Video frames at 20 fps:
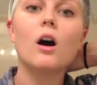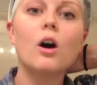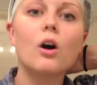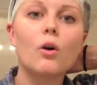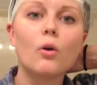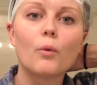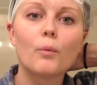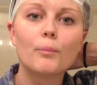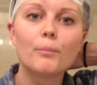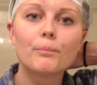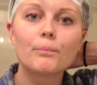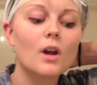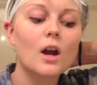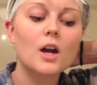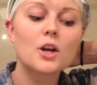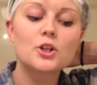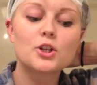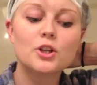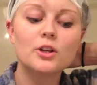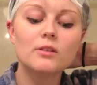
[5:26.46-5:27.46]
Oh,
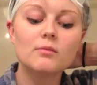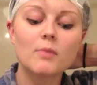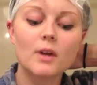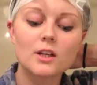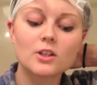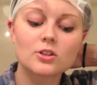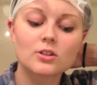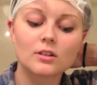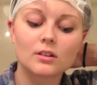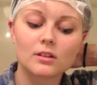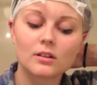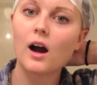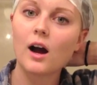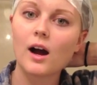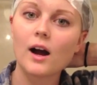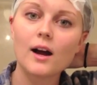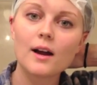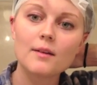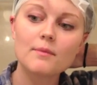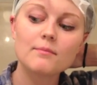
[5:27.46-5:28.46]
I should mention,
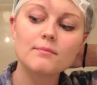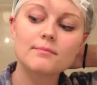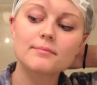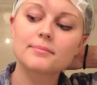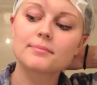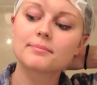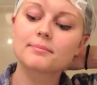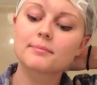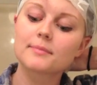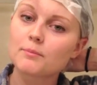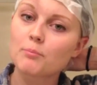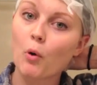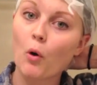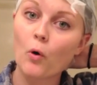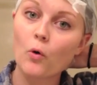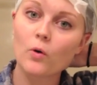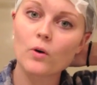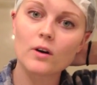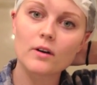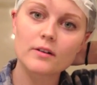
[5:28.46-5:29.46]
I'm
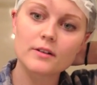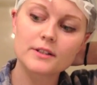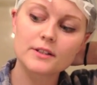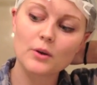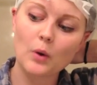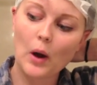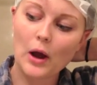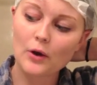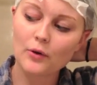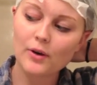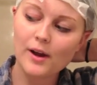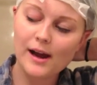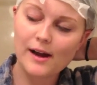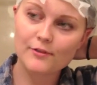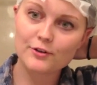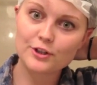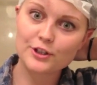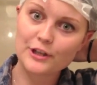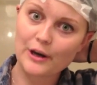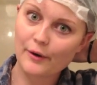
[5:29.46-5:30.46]
poor, so I don't
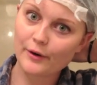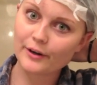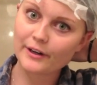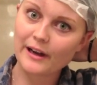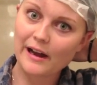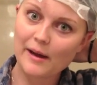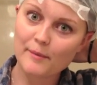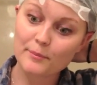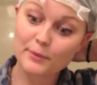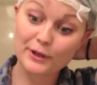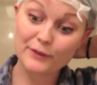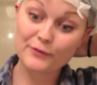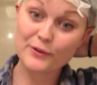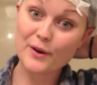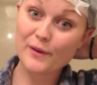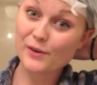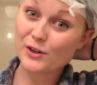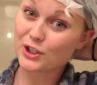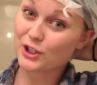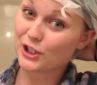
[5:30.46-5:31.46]
have a shower cap, but if you
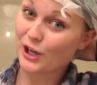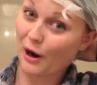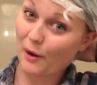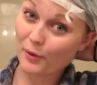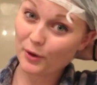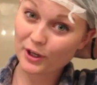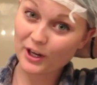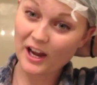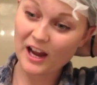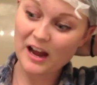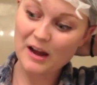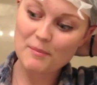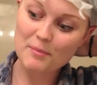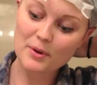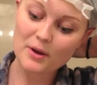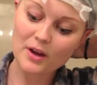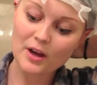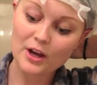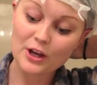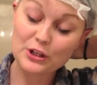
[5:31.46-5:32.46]
have a shower cap,
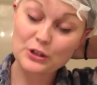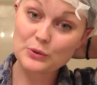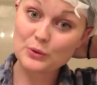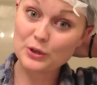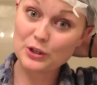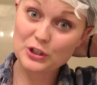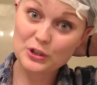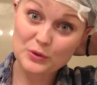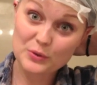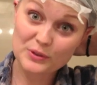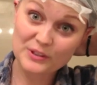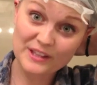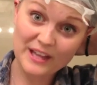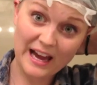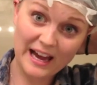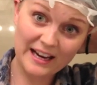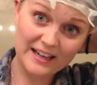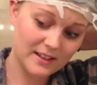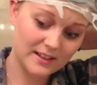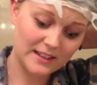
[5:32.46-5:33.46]
you can use
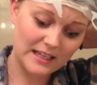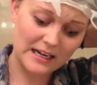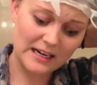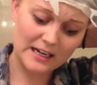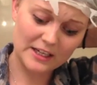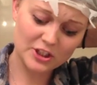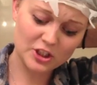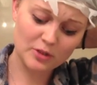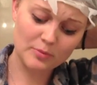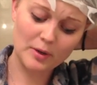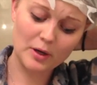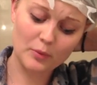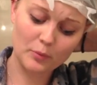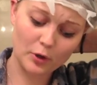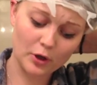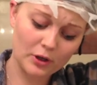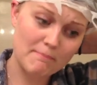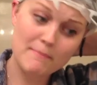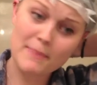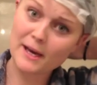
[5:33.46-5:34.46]
that. That actually might
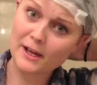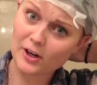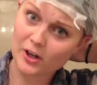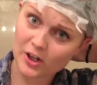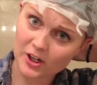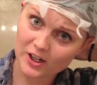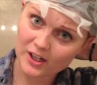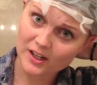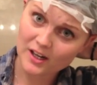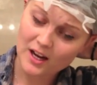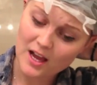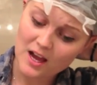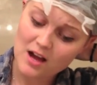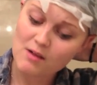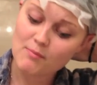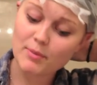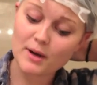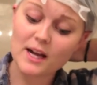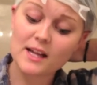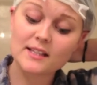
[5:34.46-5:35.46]
work better.
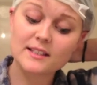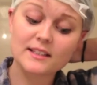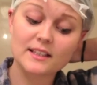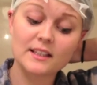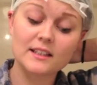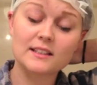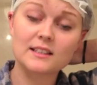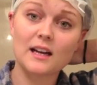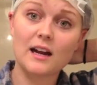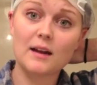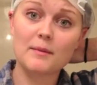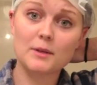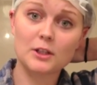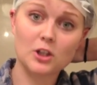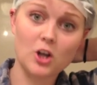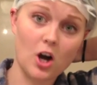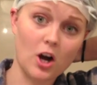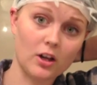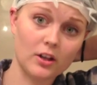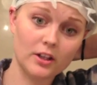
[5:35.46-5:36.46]
But since I'm in
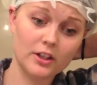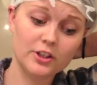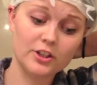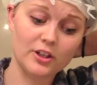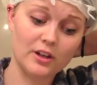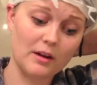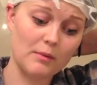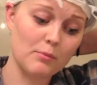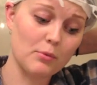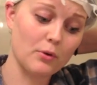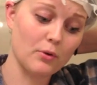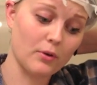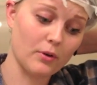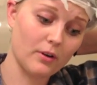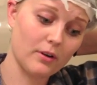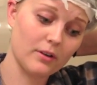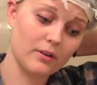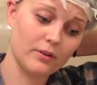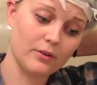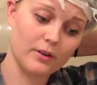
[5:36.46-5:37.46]
college and I'm
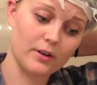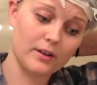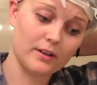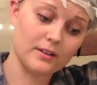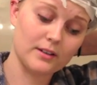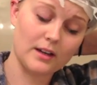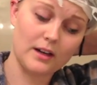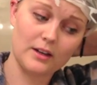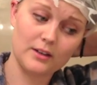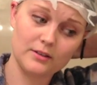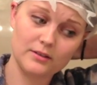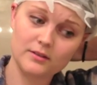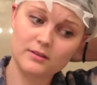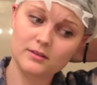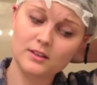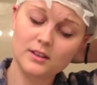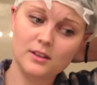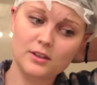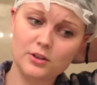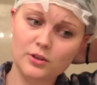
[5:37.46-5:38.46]
poor and I
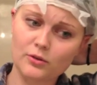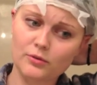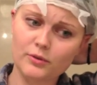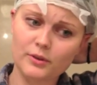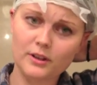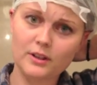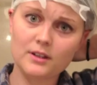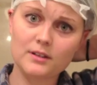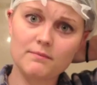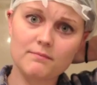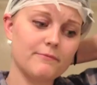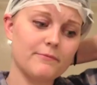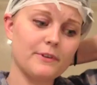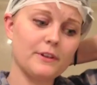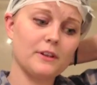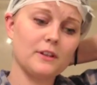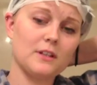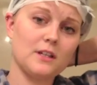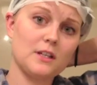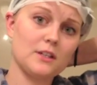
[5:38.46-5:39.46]
don't really
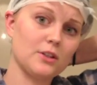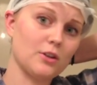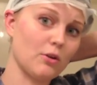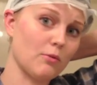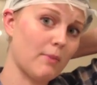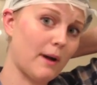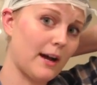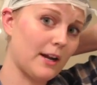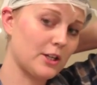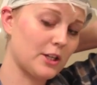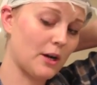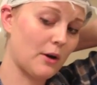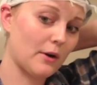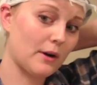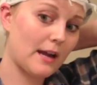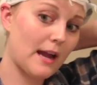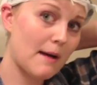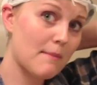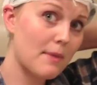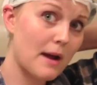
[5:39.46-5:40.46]
feel the need to go buy a shower
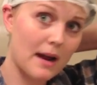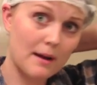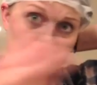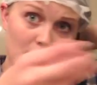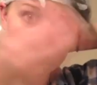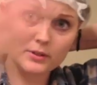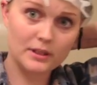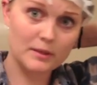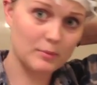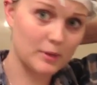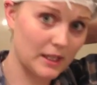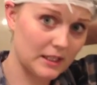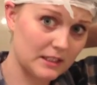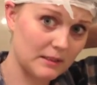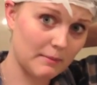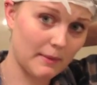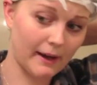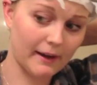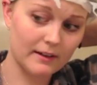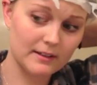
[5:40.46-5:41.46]
cap, I'm using a
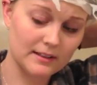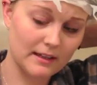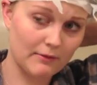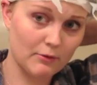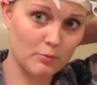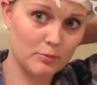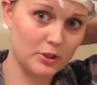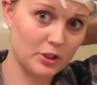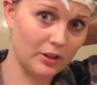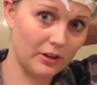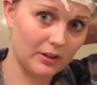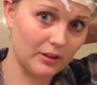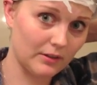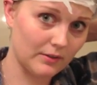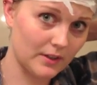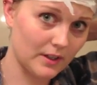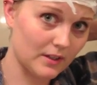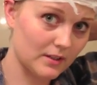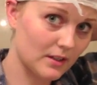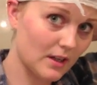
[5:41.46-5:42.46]
plastic bag because I have a bajillion of
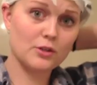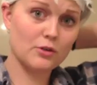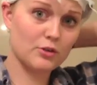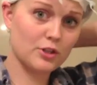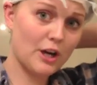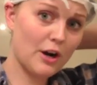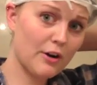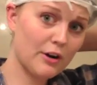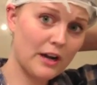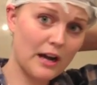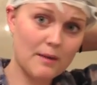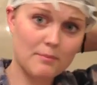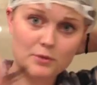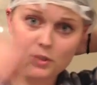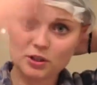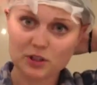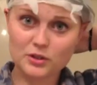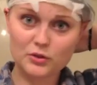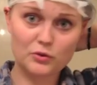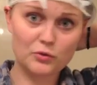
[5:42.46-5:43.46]
these. So shower cap,
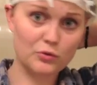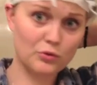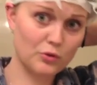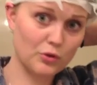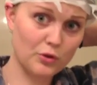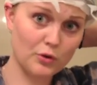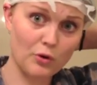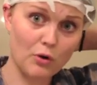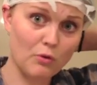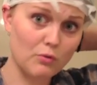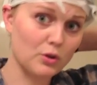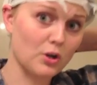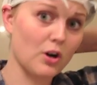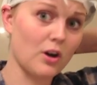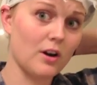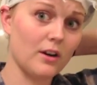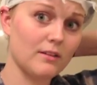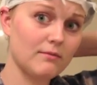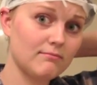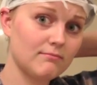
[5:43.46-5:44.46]
just throw it
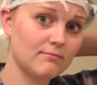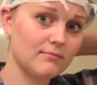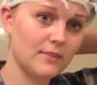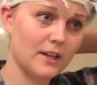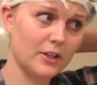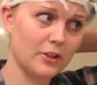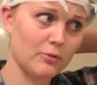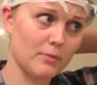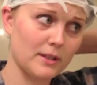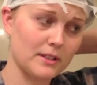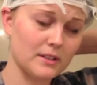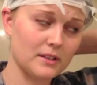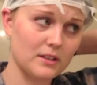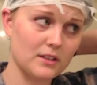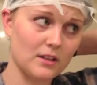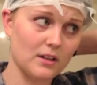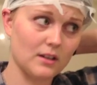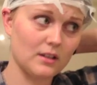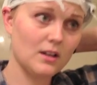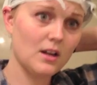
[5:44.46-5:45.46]
on and you're basically
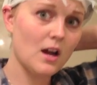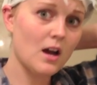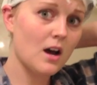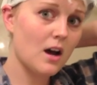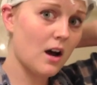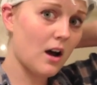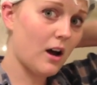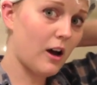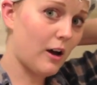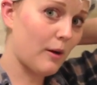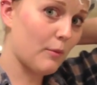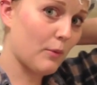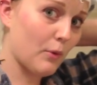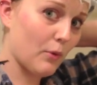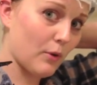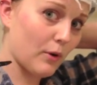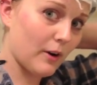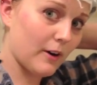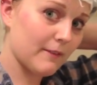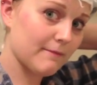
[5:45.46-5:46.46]
done.
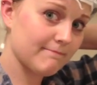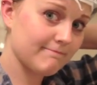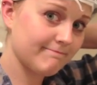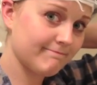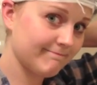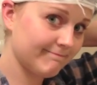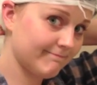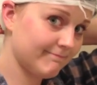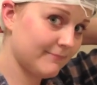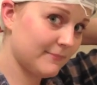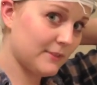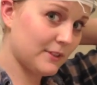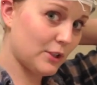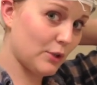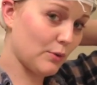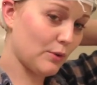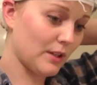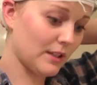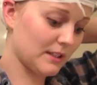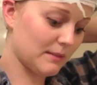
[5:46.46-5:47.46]
Or
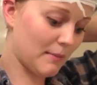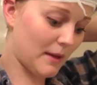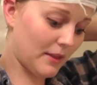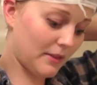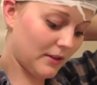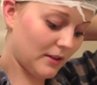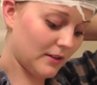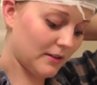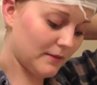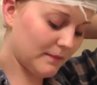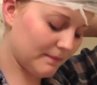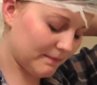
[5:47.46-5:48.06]
do this method.